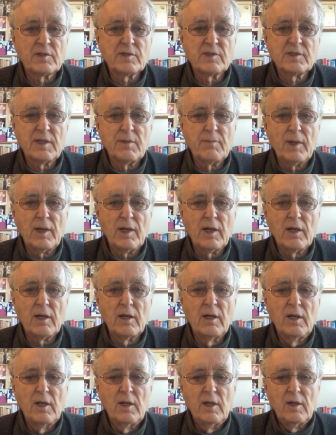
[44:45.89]
similar
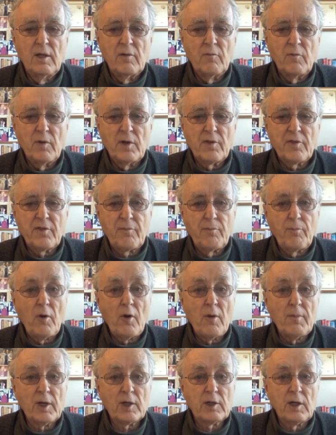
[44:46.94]
with
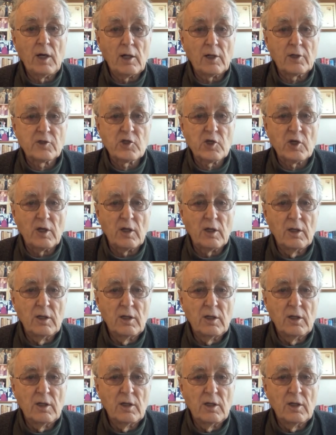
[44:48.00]
permaculture.